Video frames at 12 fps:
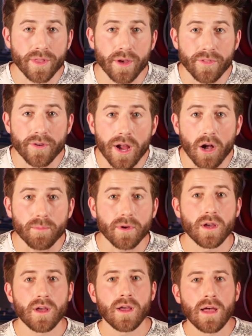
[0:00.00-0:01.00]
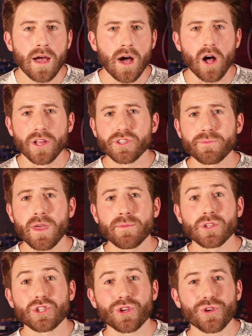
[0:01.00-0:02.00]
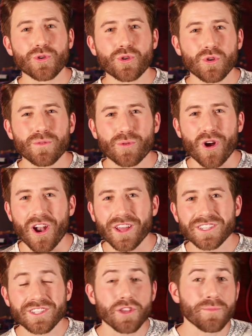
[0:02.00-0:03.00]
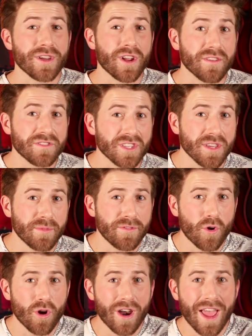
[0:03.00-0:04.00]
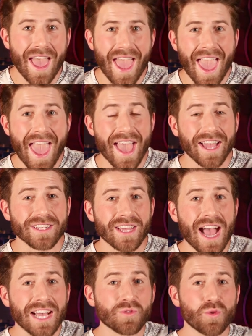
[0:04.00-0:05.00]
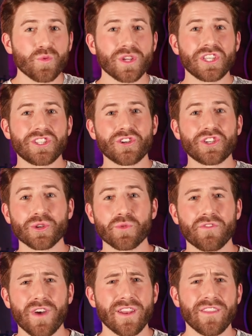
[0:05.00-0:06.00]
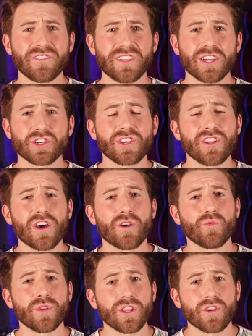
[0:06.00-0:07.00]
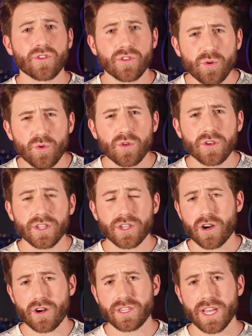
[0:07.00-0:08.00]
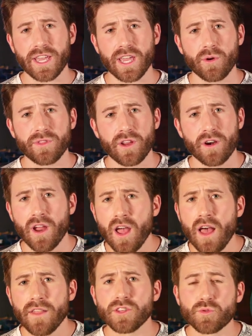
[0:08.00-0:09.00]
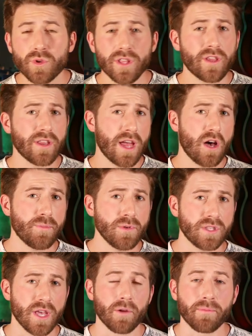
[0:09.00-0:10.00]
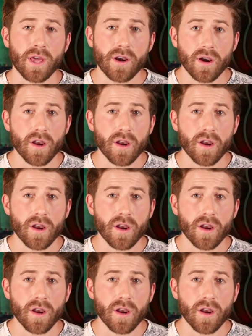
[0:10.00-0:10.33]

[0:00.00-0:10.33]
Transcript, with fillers: without their help. I'll also be able to show you cool products that you might not have seen before. And as we're researching, we're finding there's actually a lot of really cool guitar tech out there that's really gonna help you sound better.